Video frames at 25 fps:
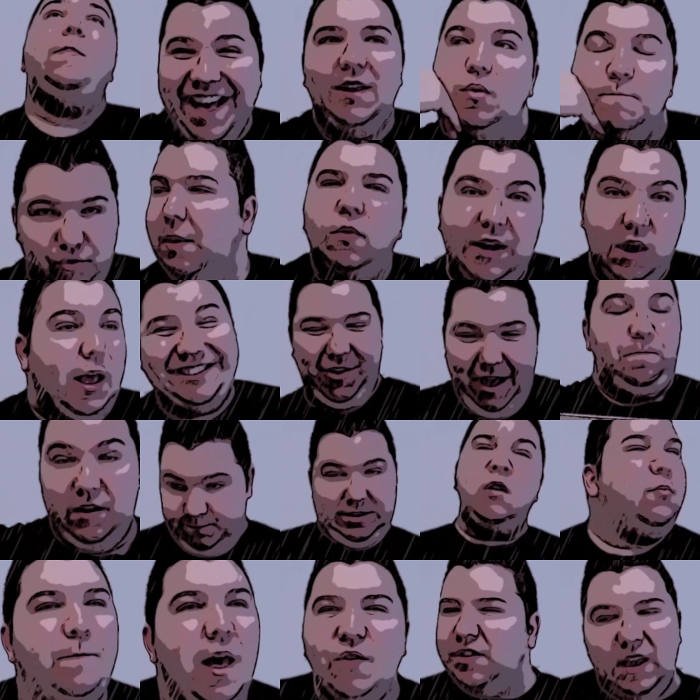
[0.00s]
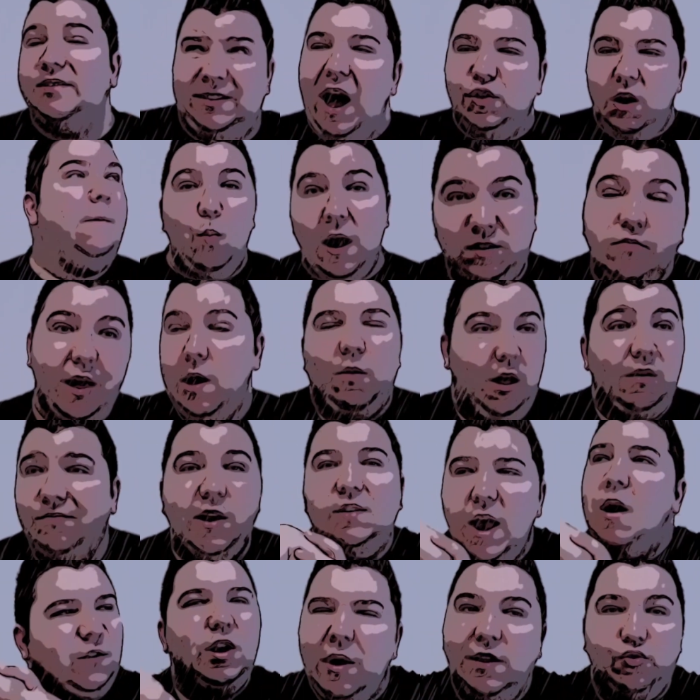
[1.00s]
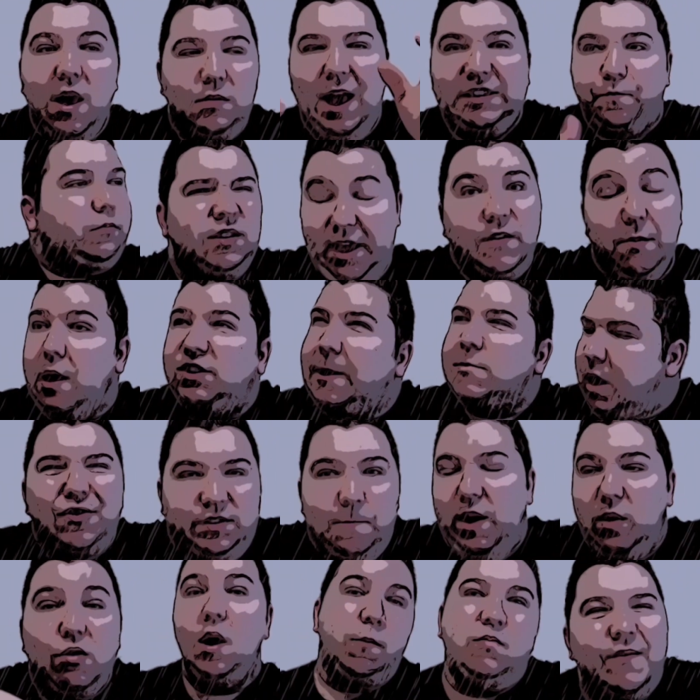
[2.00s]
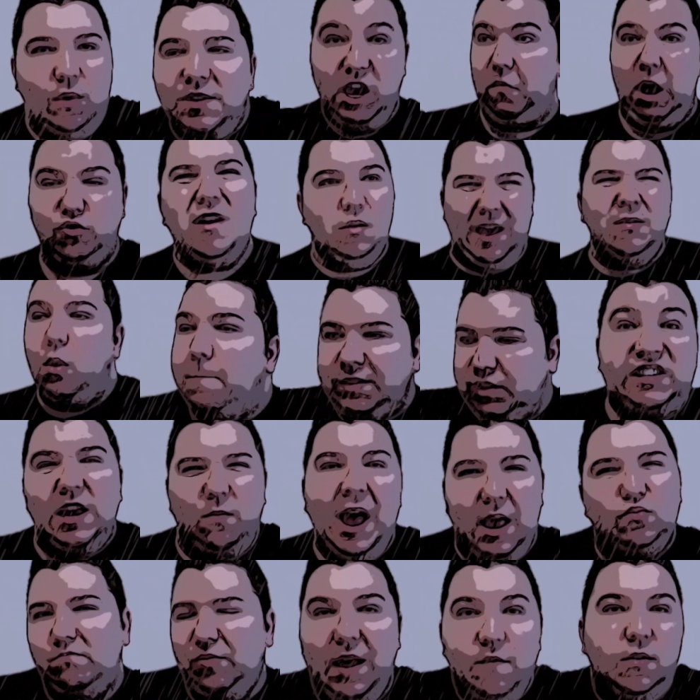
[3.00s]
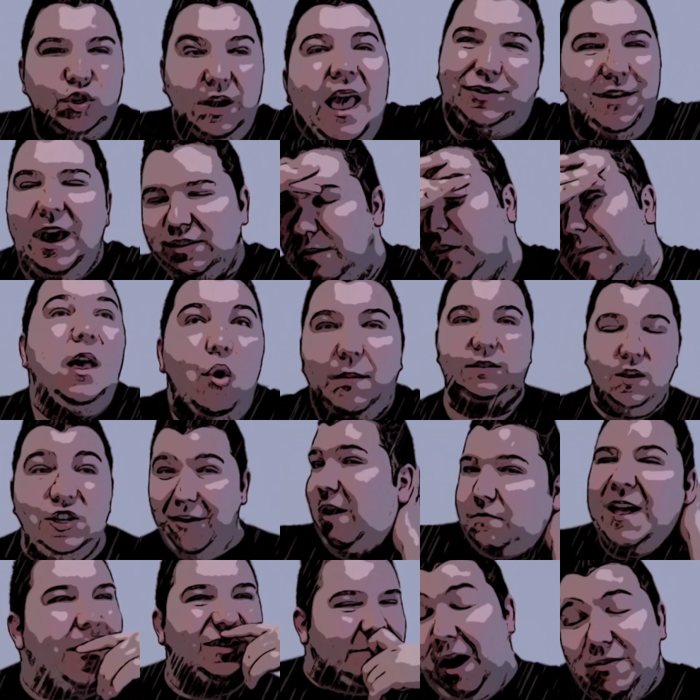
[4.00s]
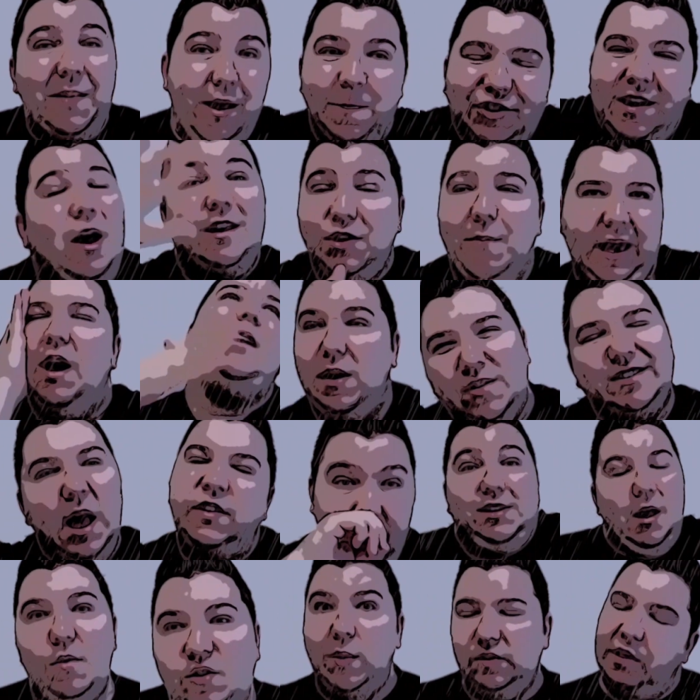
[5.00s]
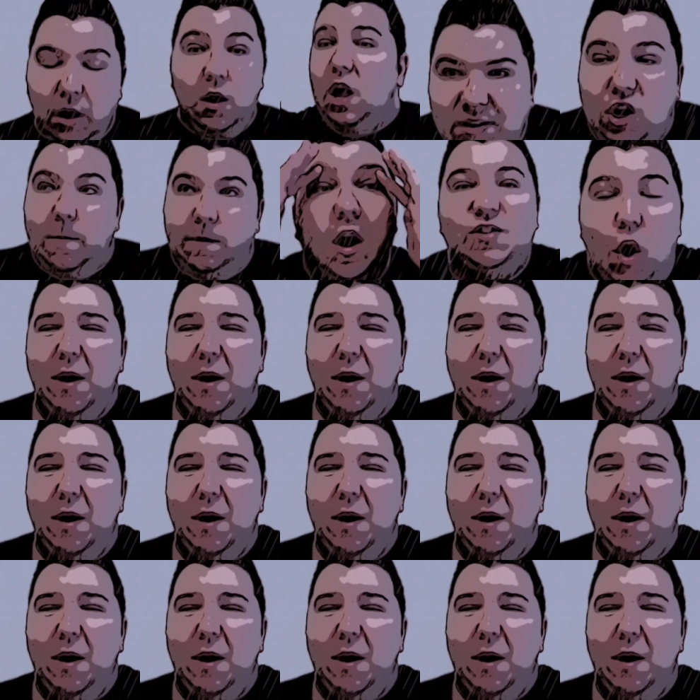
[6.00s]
you can check it out if you want to know, because a lot of people of mine don't, they're not even interested, which is very evident by now, but I just put it on my Patreon